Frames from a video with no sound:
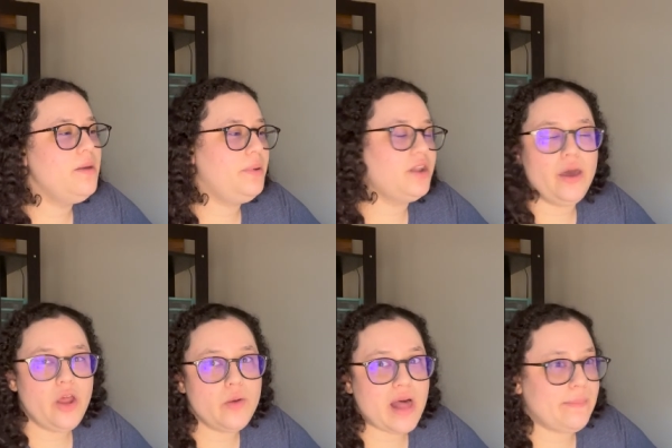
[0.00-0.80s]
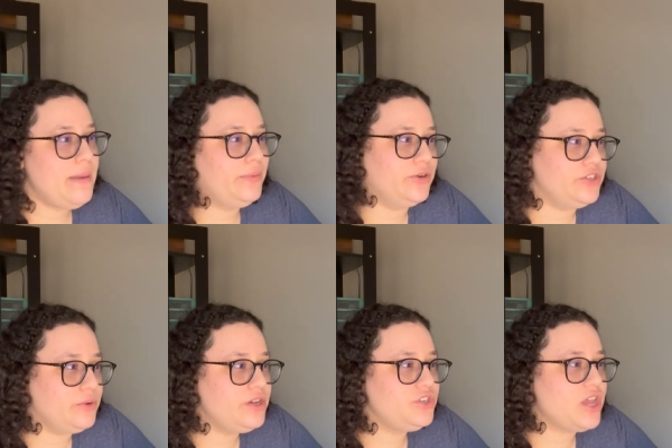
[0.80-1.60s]
but not all black people are
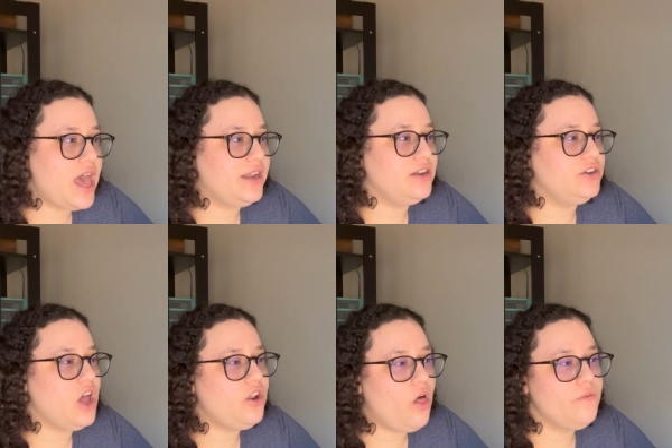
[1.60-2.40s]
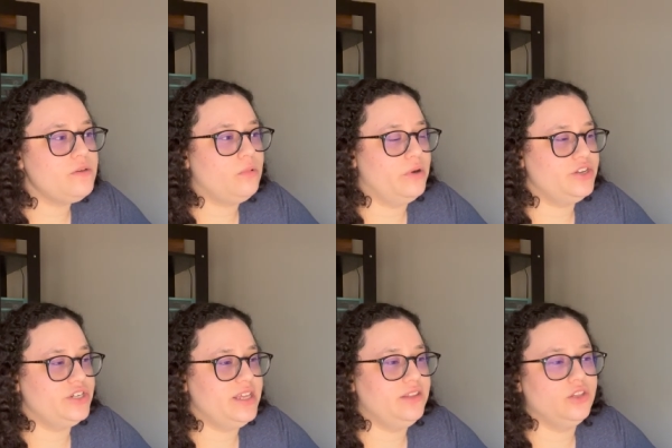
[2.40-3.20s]
Jewish, and not all of them
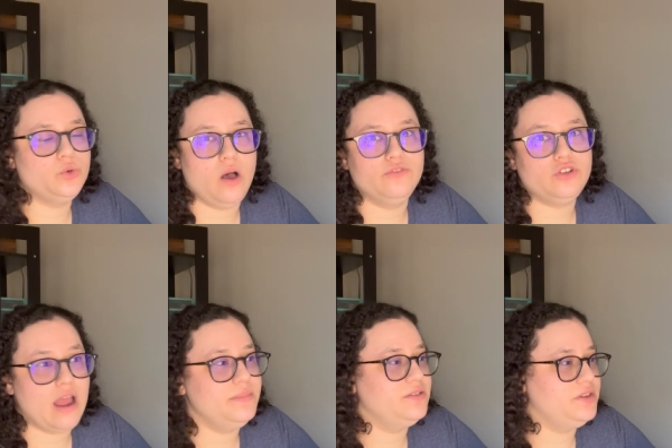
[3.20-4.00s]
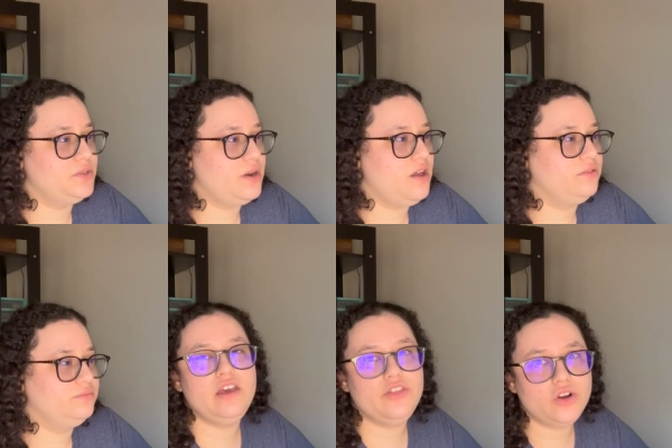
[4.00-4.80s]
originate in the 12 tribes of Israel.
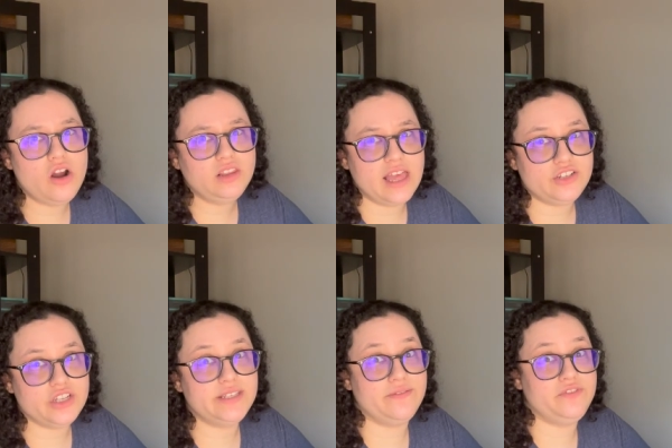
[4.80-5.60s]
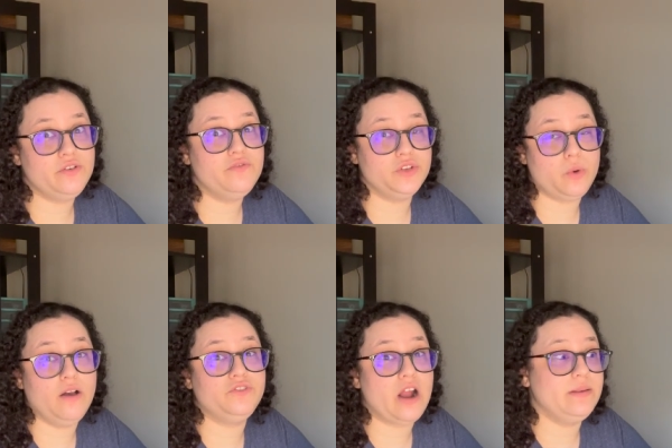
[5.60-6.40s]
There are legends of a few of the
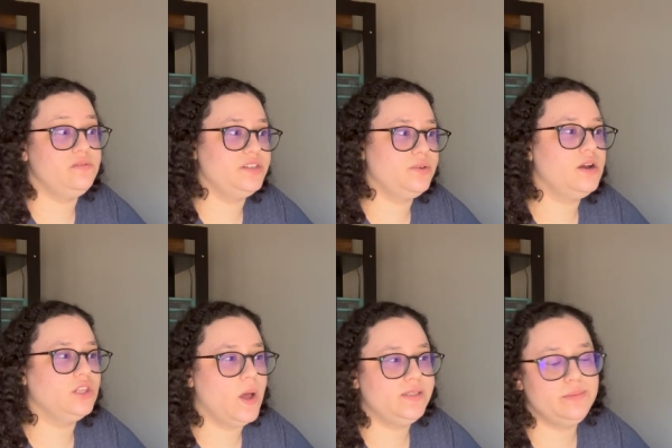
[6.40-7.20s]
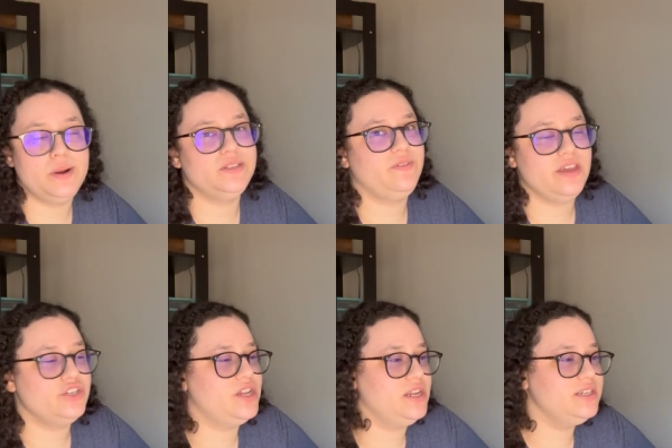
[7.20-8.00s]
12 tribes of Israel lost in parts of
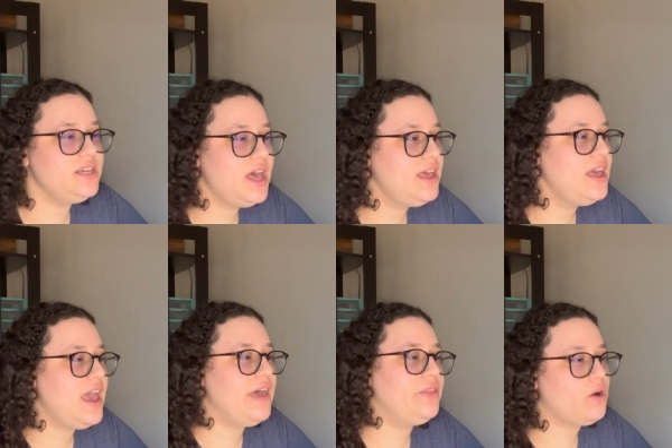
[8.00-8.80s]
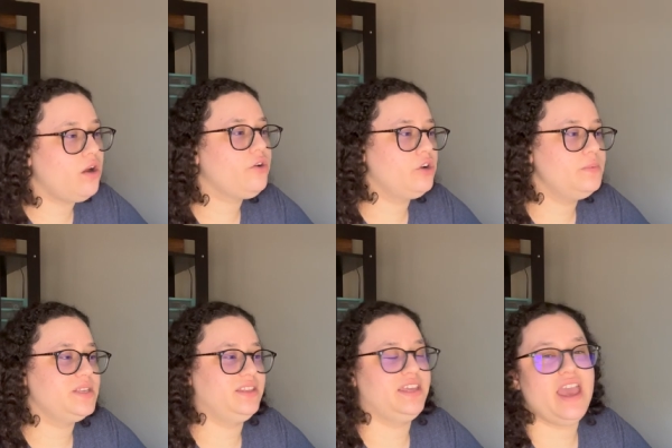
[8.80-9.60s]
Asia and India, and there are groups
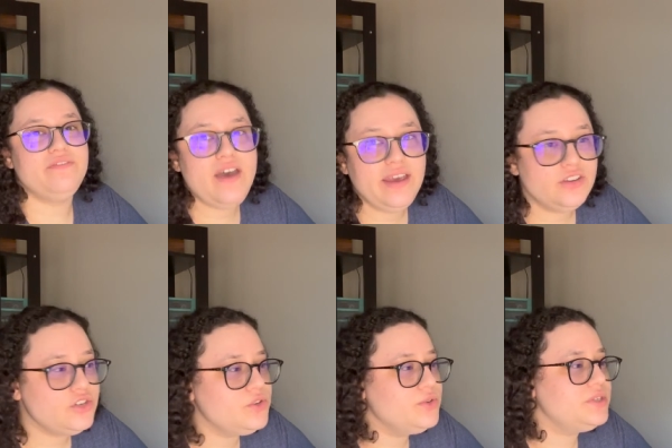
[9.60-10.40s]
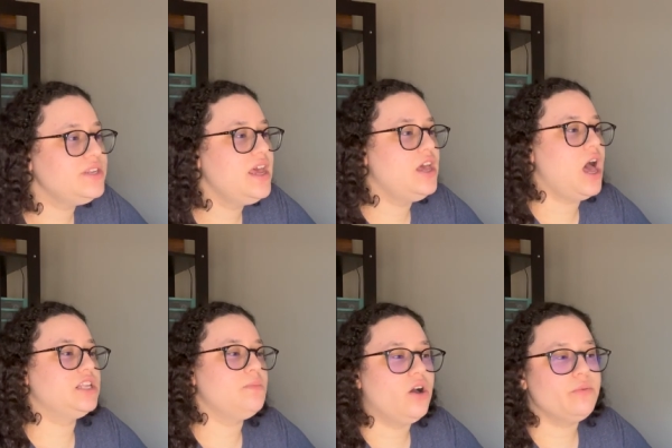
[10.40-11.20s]
like the Kaifeng Jews, a
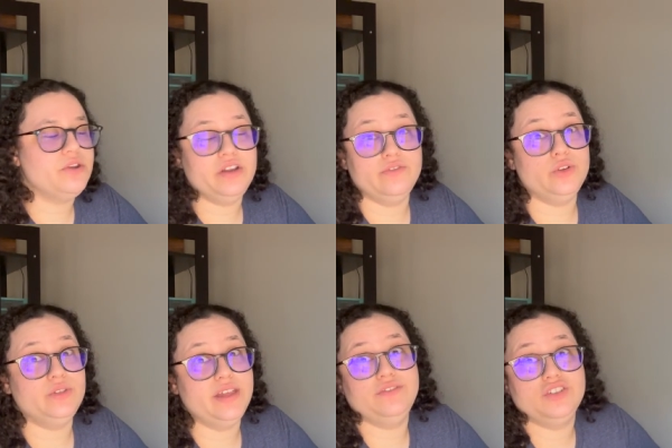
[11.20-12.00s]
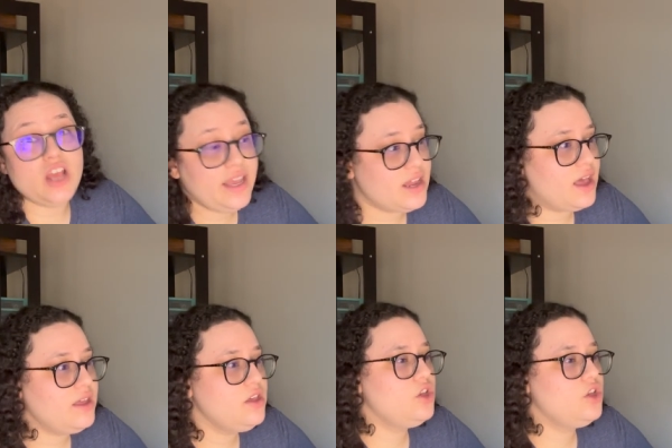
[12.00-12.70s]
small community of Jews native to China,